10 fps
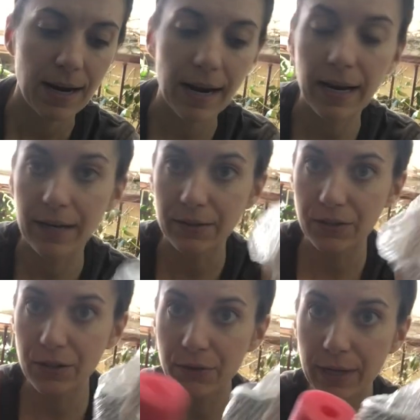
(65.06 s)
is
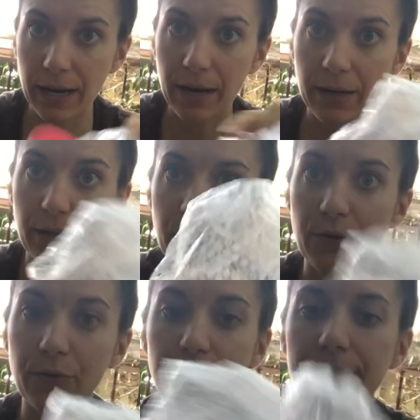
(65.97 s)
you can
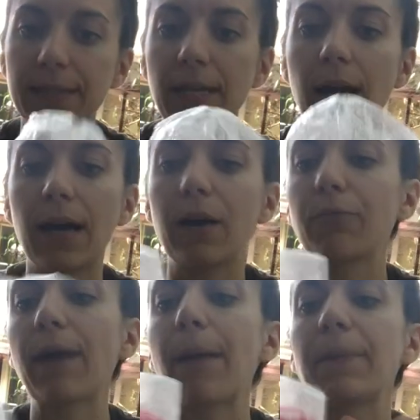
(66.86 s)

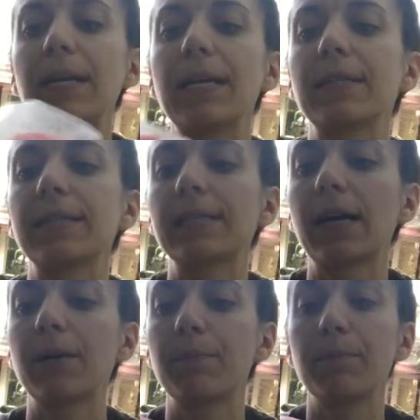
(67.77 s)
wrap it in
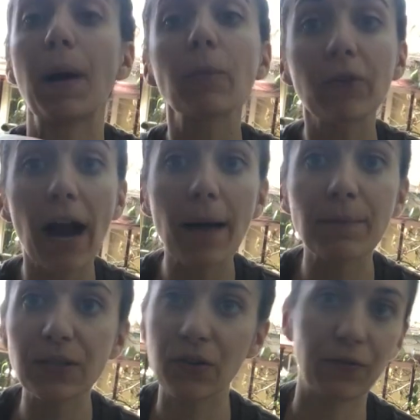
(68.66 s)
some bubble wrap.
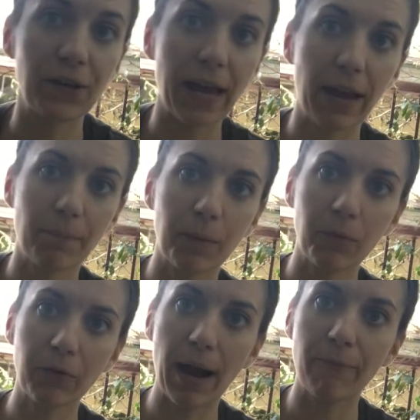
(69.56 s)
So if you get bubble
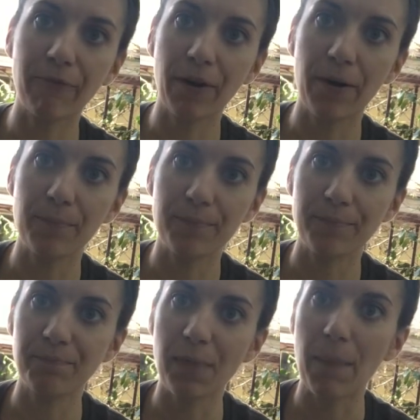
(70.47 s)
wrap from
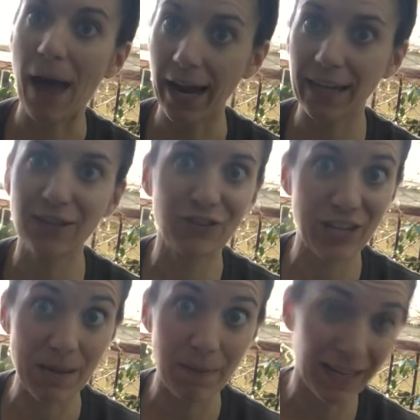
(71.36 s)
a package,
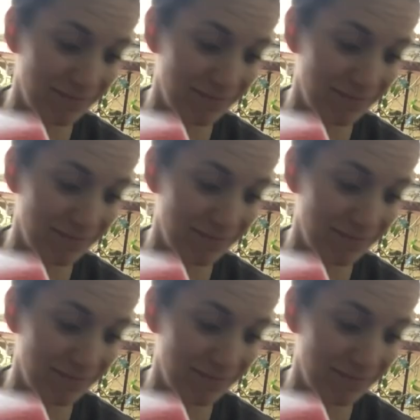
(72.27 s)
keep it,